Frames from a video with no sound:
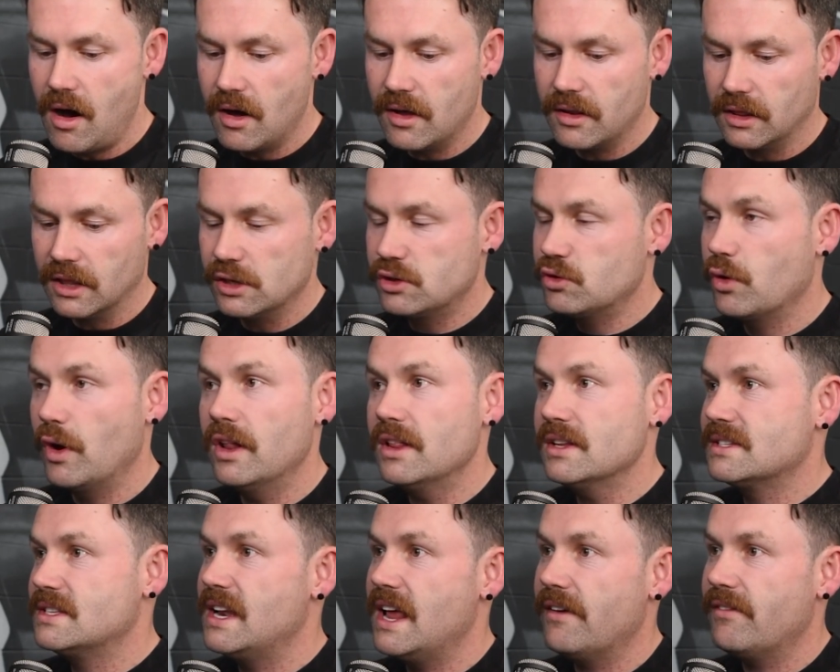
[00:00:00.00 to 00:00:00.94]
Latrell
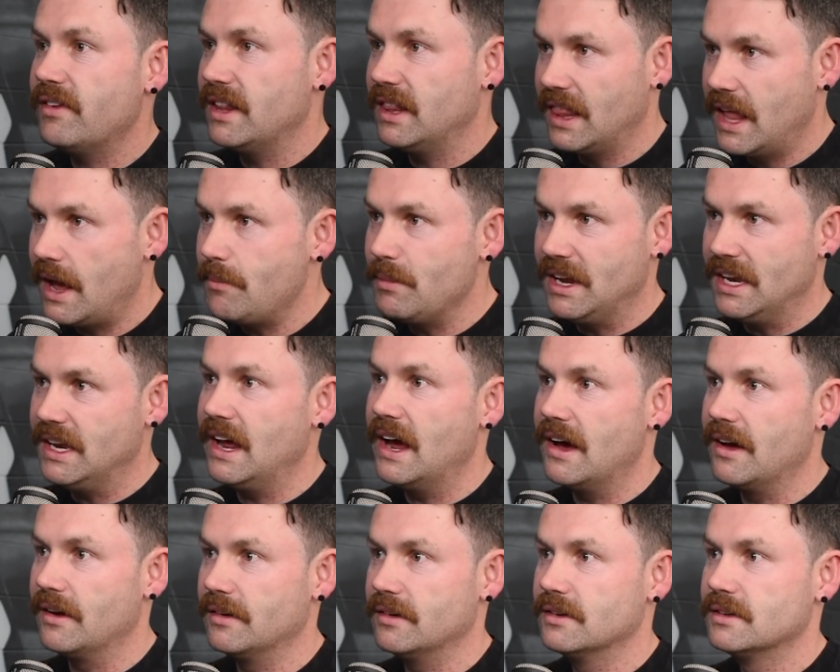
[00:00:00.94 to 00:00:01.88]
has never let me
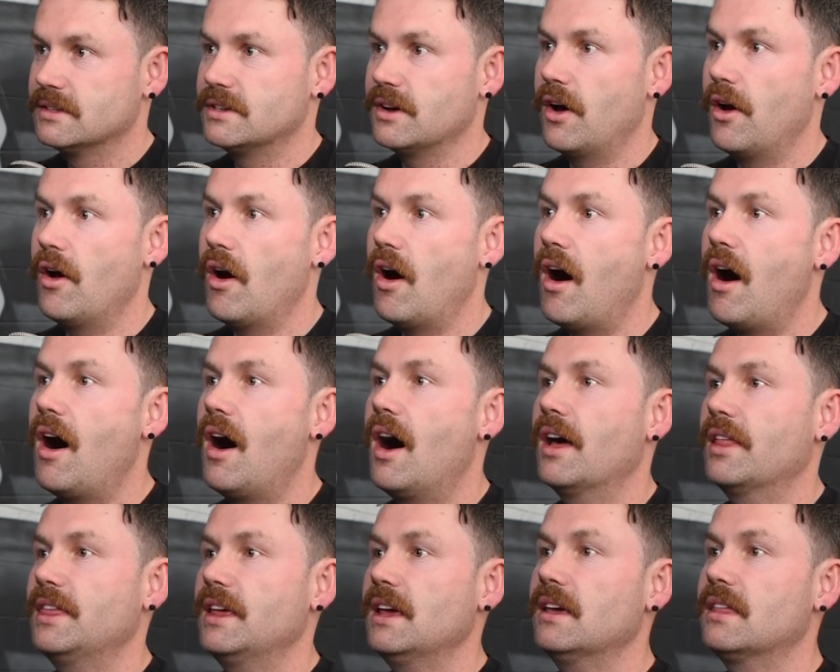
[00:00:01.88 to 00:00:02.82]
down. So
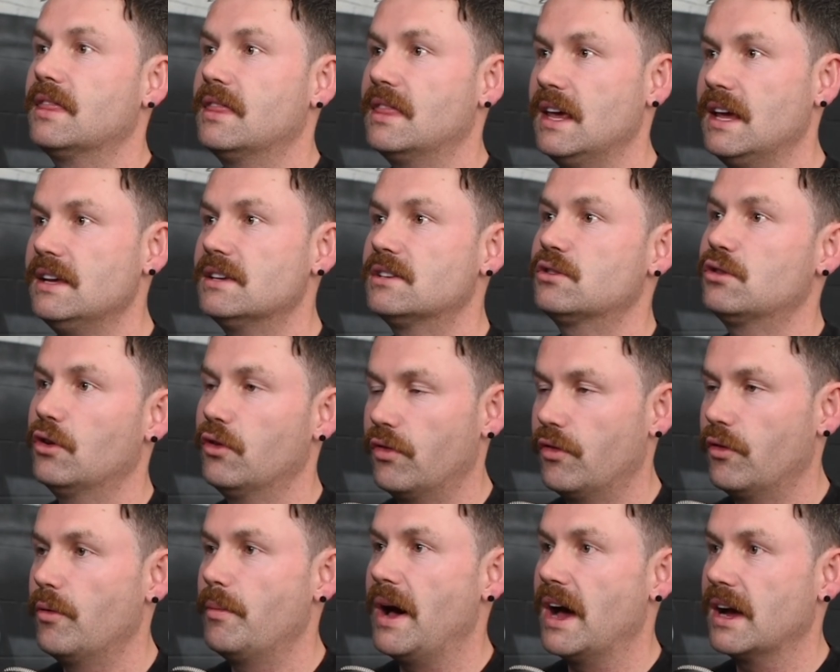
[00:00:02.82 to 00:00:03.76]
I think these 2
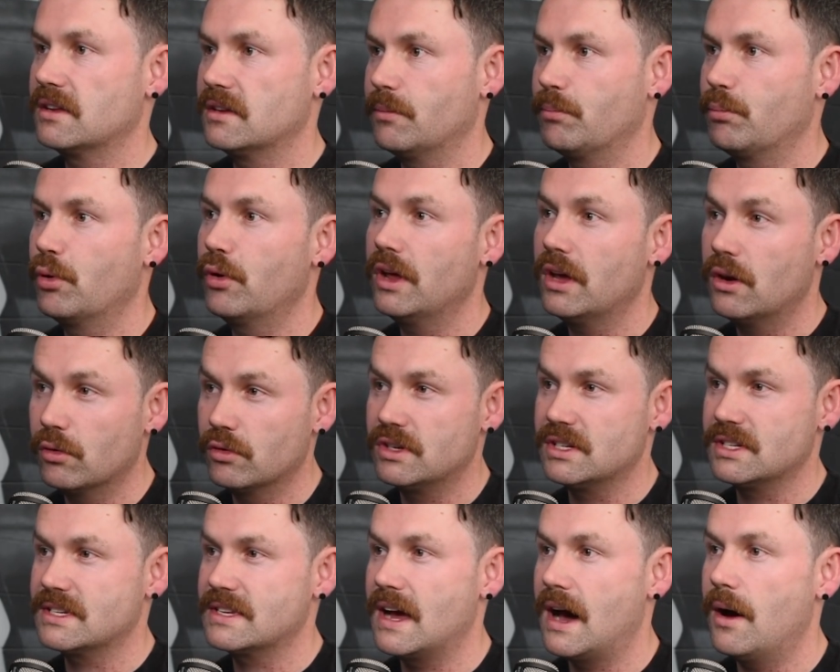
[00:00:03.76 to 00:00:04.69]
fullbacks are pretty good
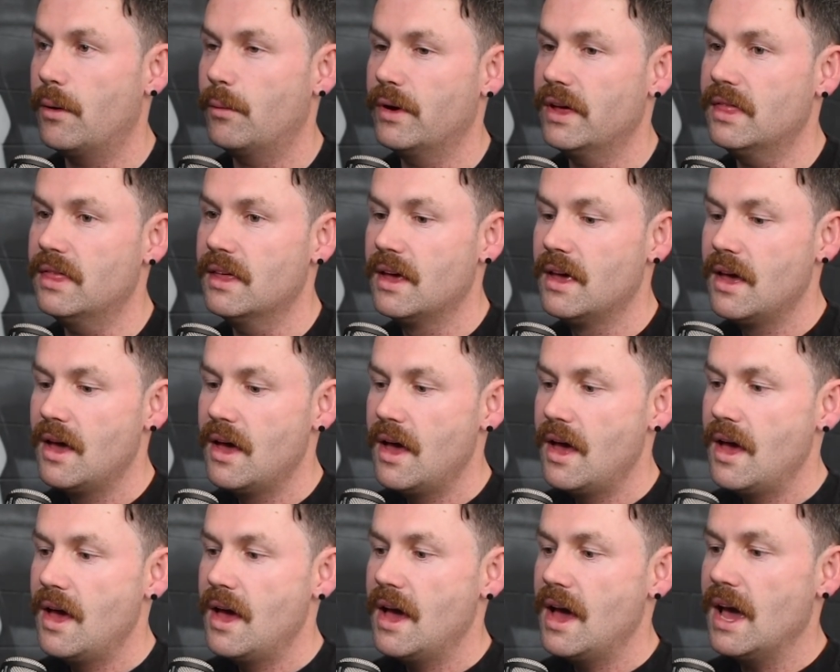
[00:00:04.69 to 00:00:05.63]
to start with.
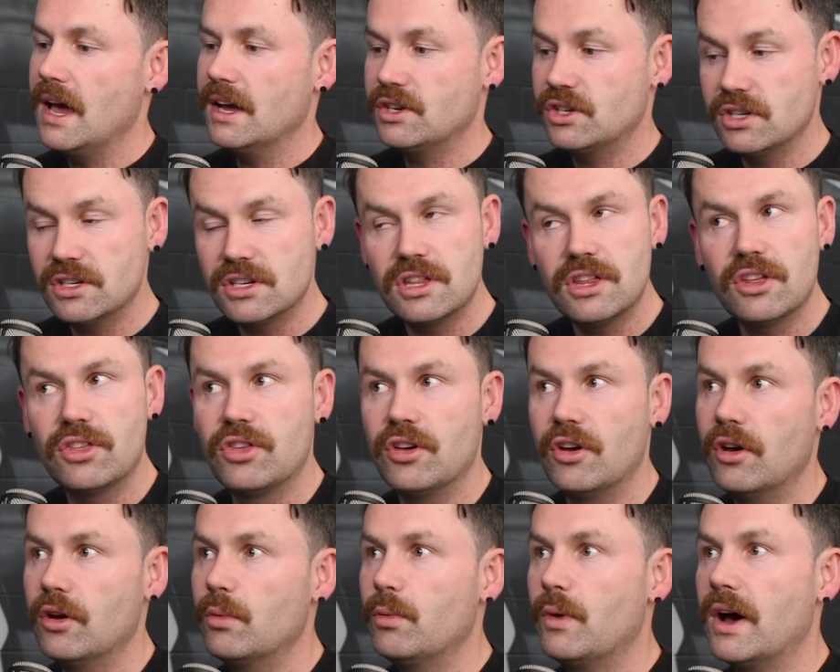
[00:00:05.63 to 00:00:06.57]
It's just the
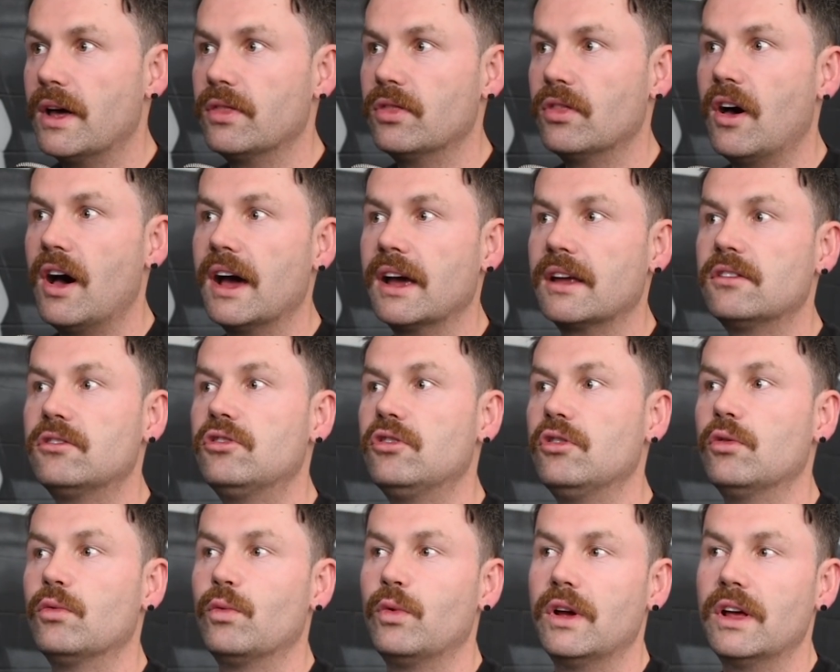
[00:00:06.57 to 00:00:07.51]
third one, like, do
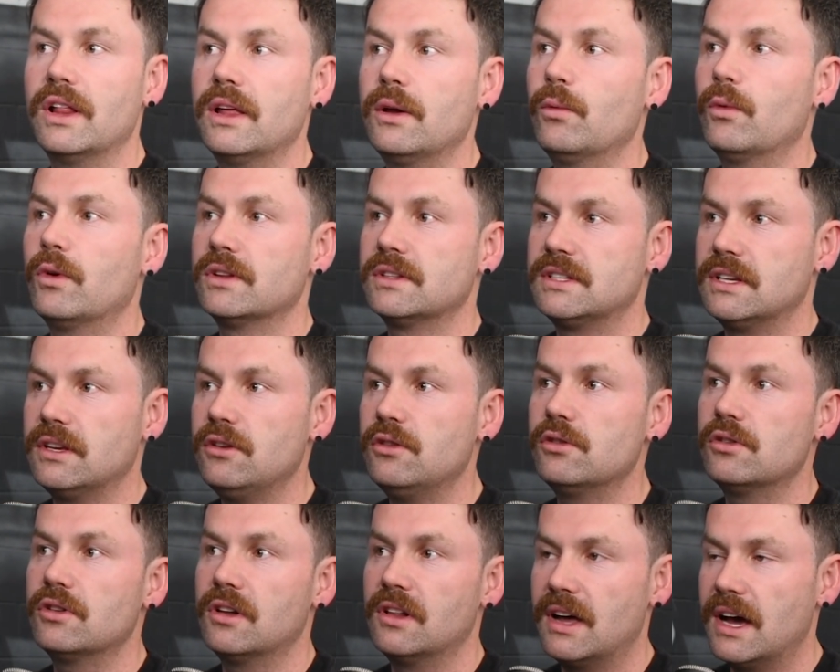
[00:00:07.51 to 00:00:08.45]
you really want to
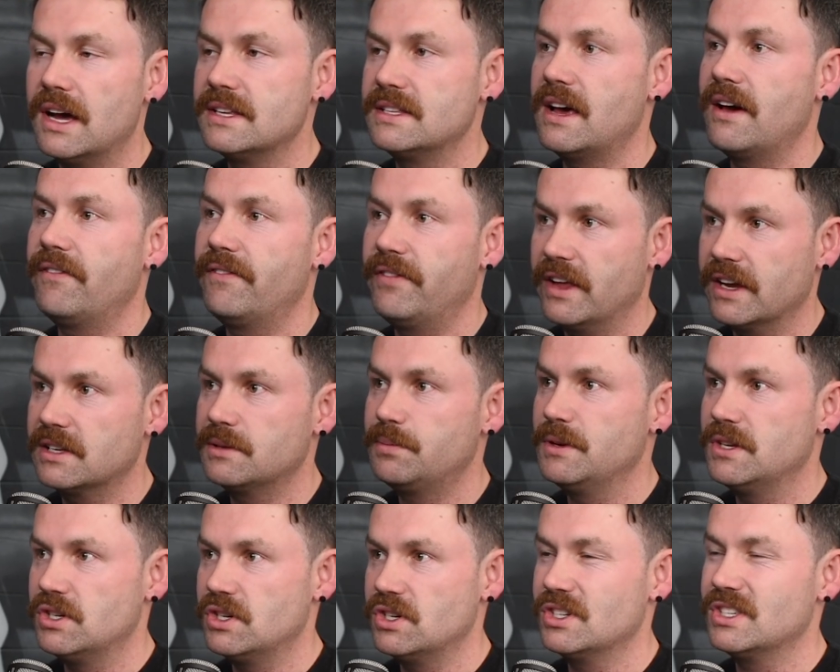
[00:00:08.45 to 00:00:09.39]
utilise that flex
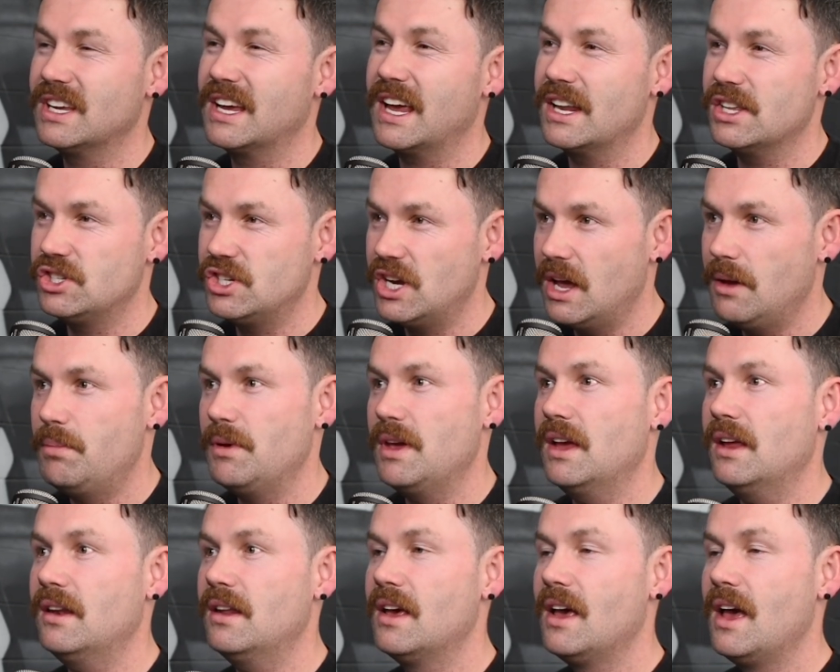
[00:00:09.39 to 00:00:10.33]
position to get a cheapie
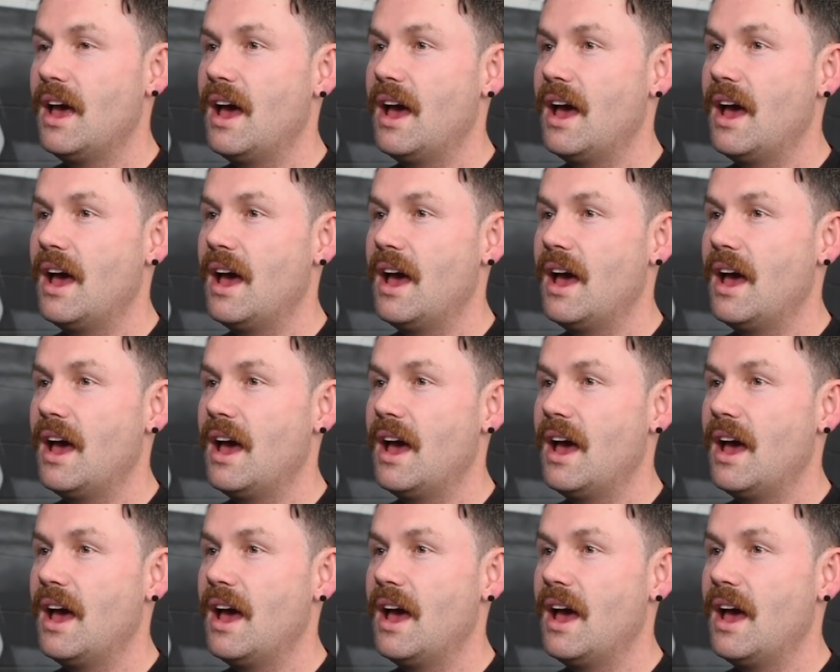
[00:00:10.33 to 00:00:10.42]
in?